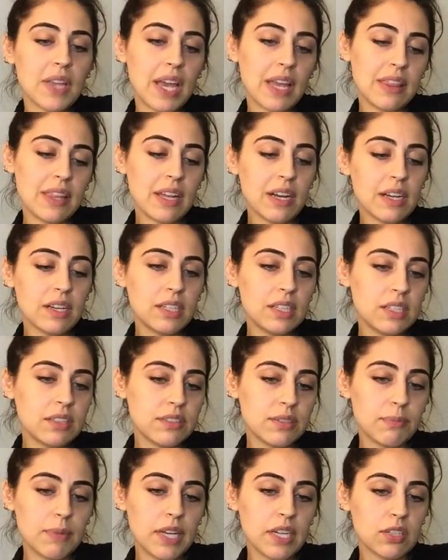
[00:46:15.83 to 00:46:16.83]
And then I need
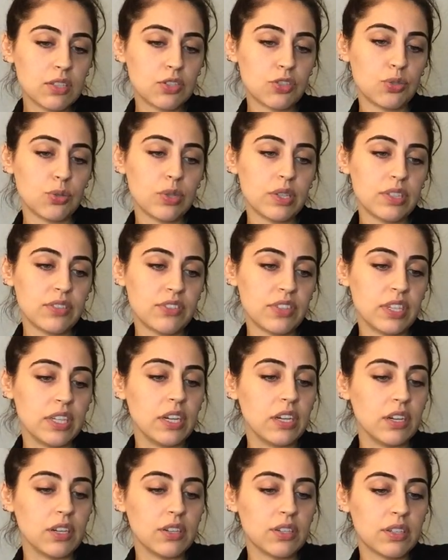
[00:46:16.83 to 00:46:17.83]
to make a choice
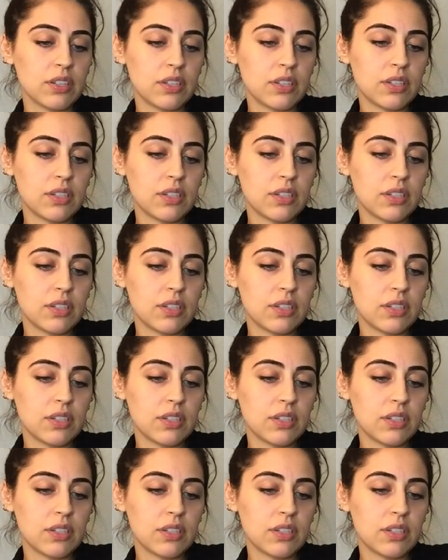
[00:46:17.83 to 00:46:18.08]
here.